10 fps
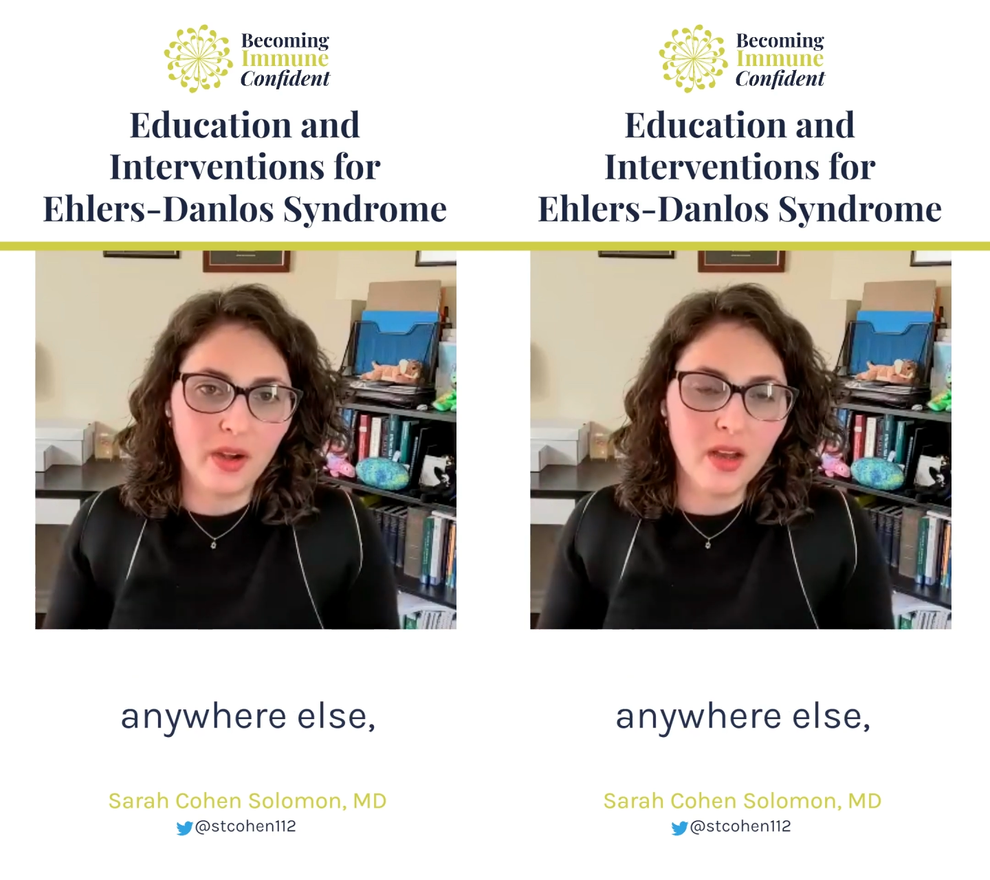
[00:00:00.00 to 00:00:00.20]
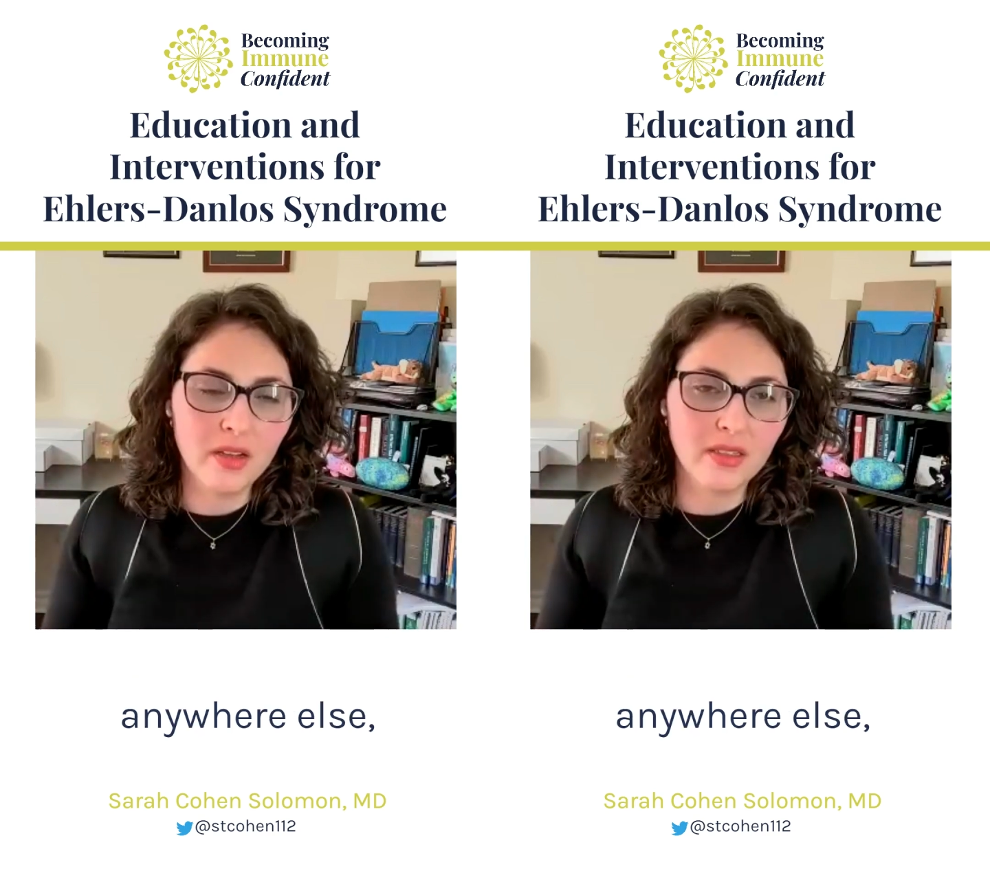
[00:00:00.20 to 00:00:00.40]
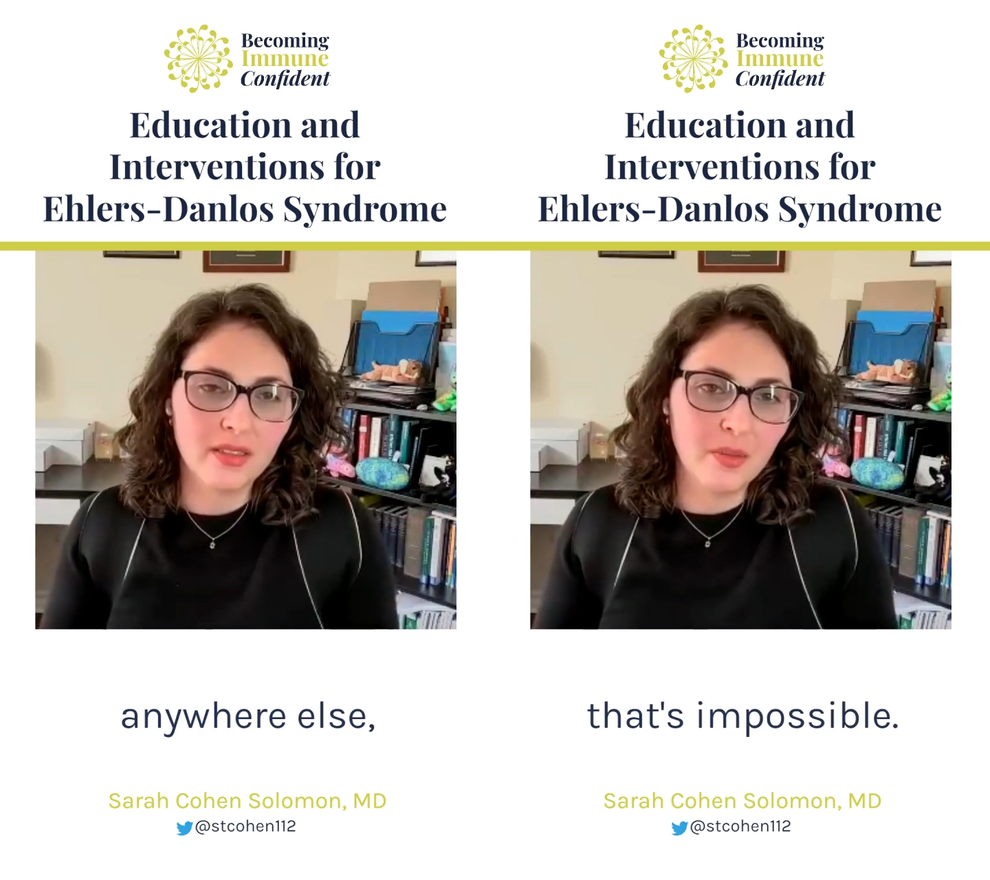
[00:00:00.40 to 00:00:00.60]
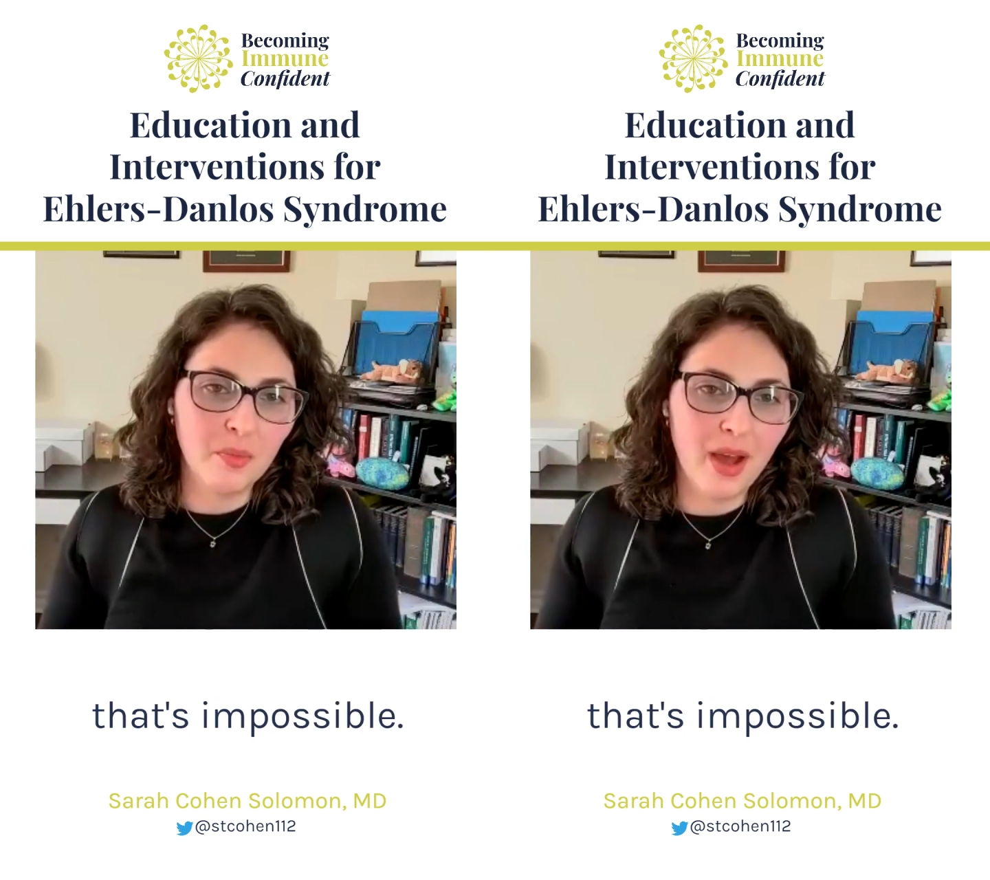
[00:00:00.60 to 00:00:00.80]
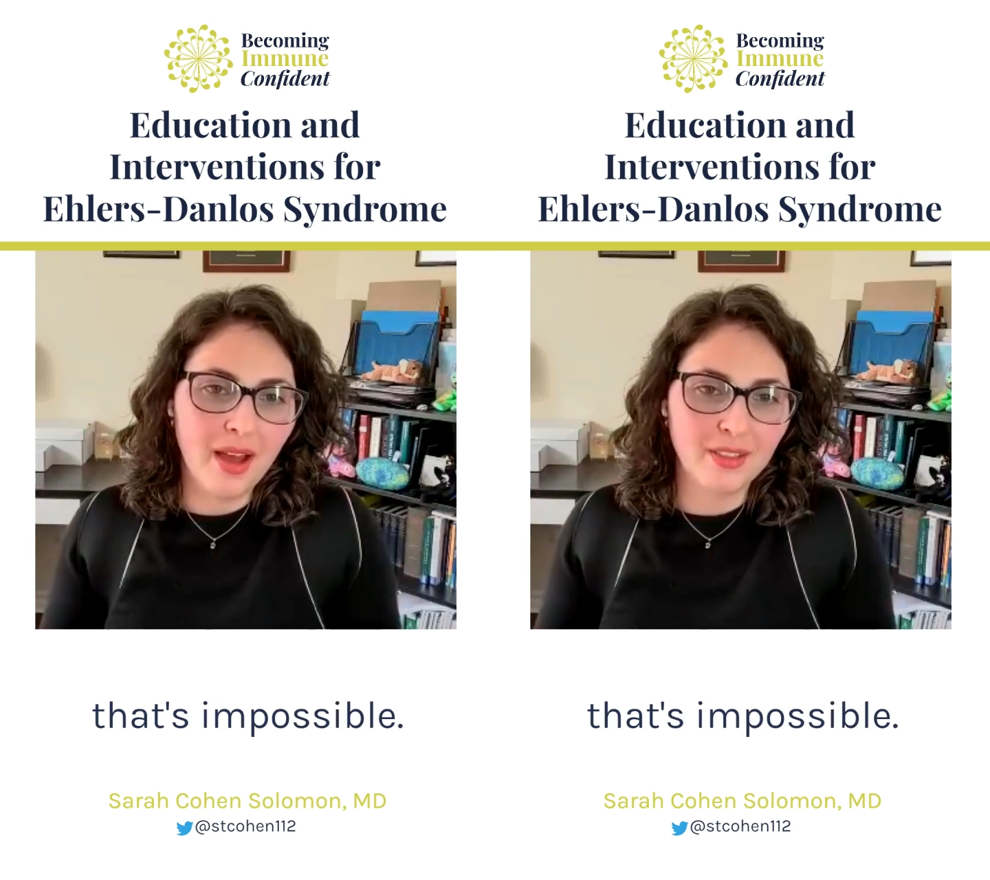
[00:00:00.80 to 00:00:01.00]
else, yeah. that's
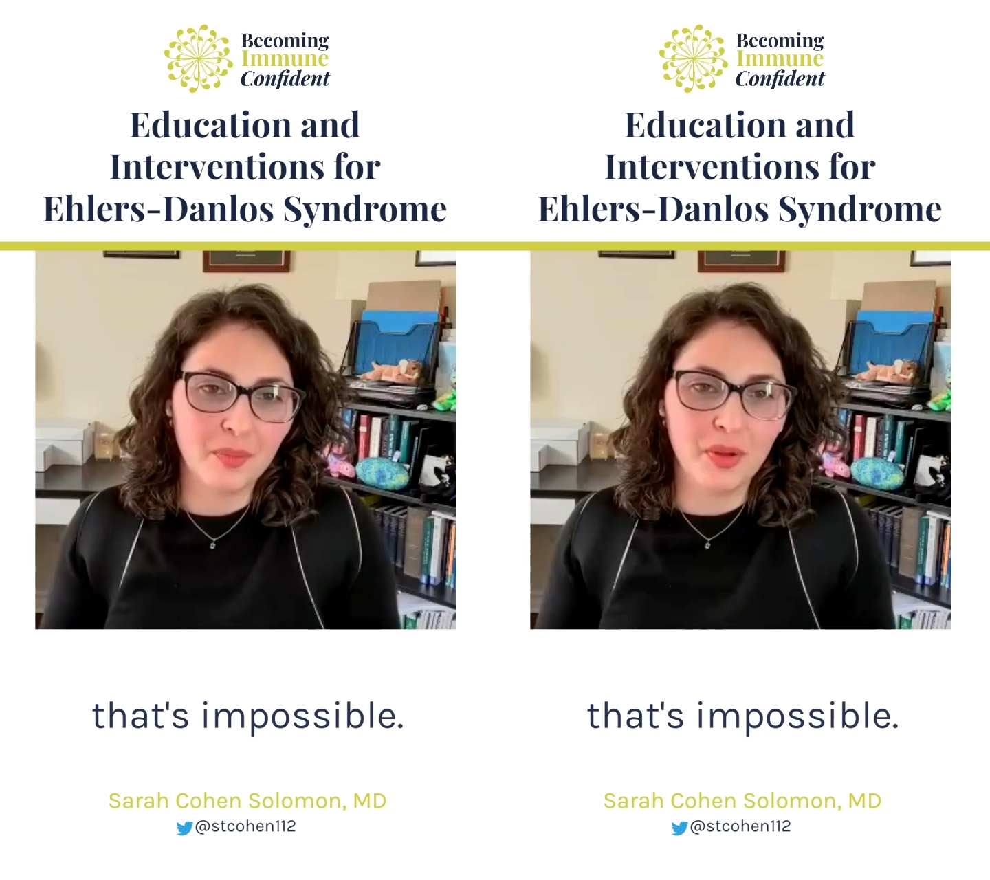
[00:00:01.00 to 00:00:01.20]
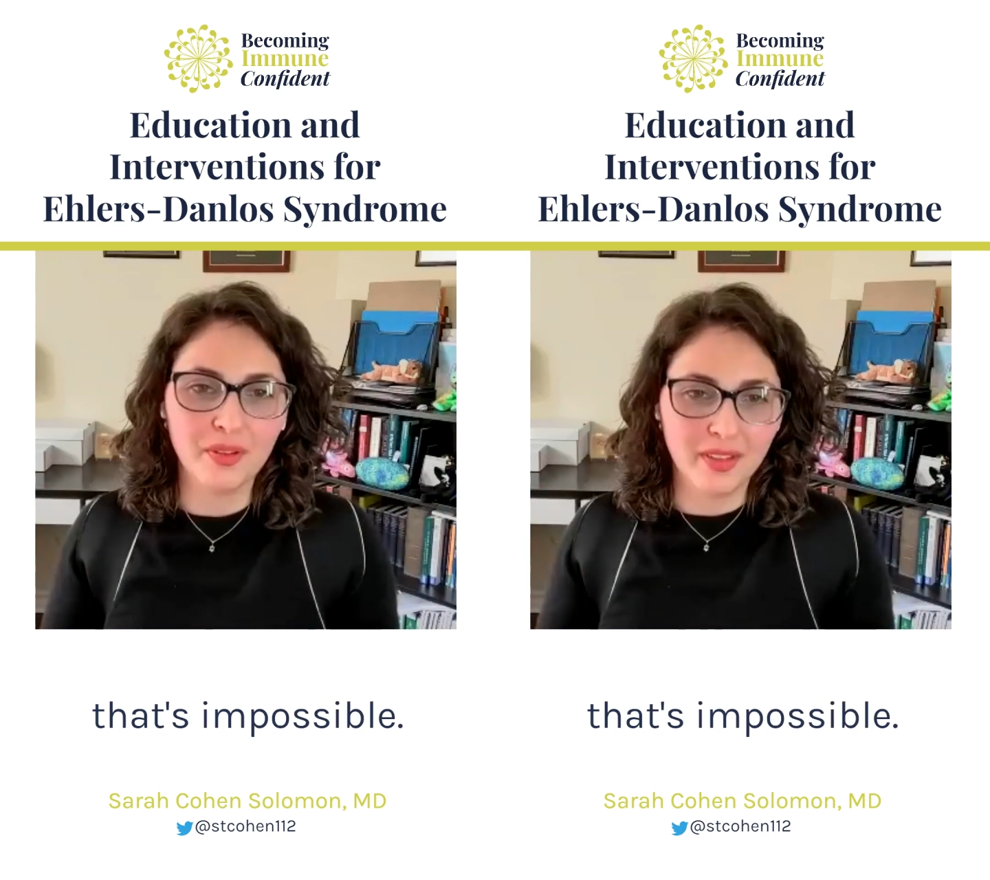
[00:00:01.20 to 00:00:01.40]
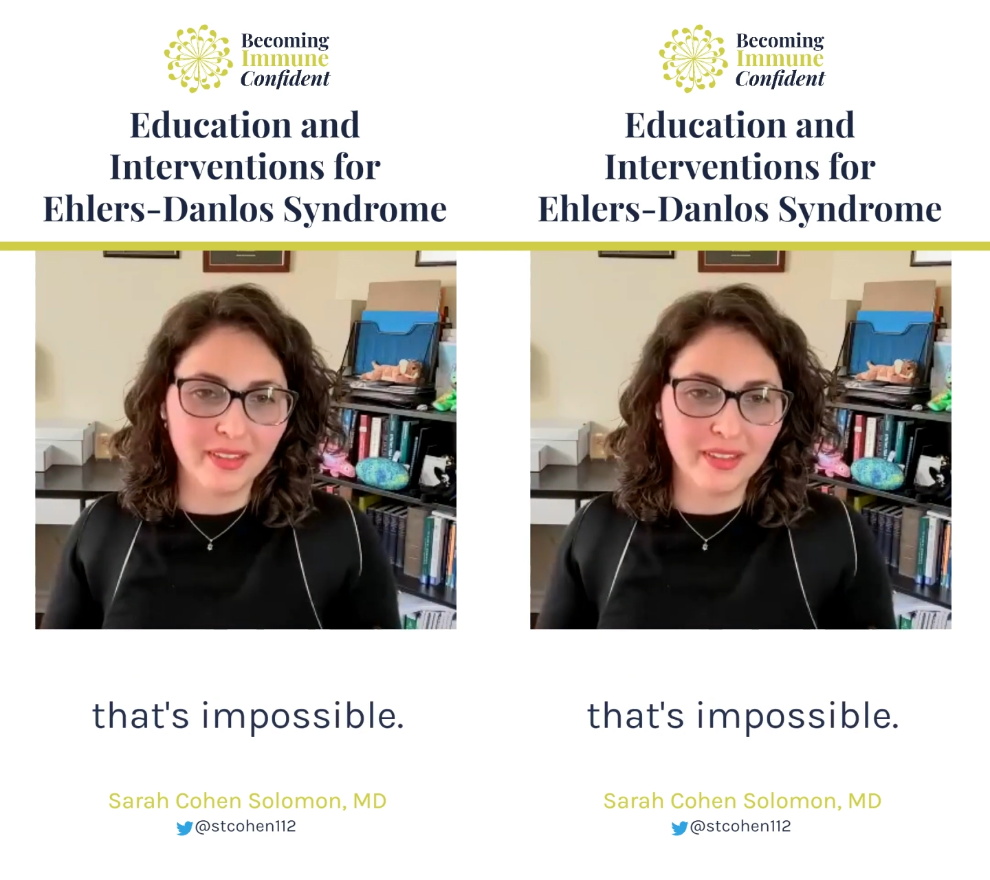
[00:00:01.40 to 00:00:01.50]
impossible.